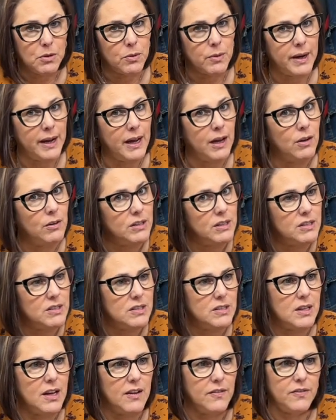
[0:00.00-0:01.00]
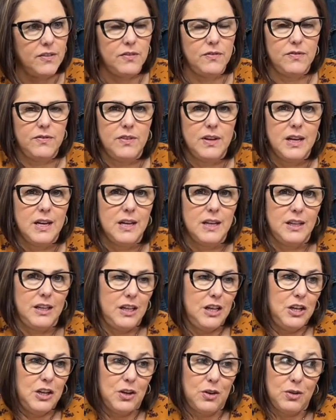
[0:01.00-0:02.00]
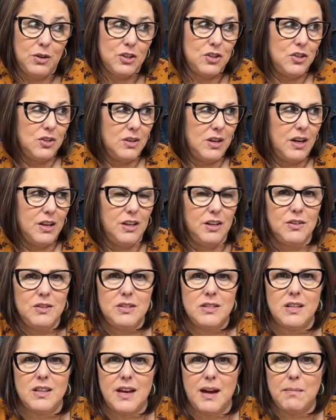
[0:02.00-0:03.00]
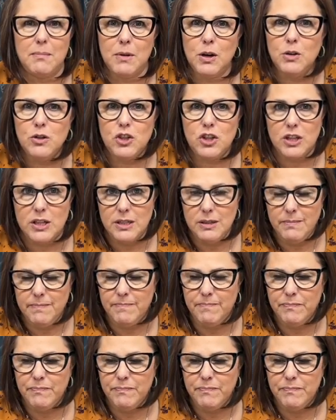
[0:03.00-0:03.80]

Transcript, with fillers: around and stuff, if, you know, because you're not used to that motion.